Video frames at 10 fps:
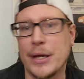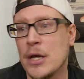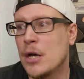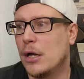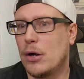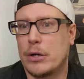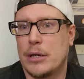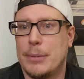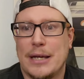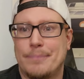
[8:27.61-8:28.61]
But, you know,
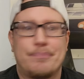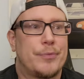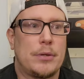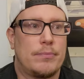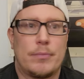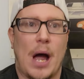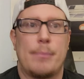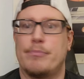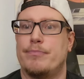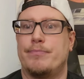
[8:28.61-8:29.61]
can he be a
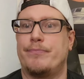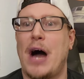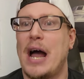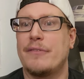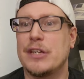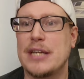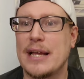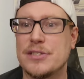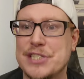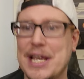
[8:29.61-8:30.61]
top 5 to
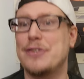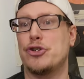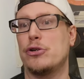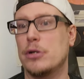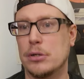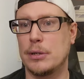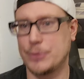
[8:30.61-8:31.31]
10 center?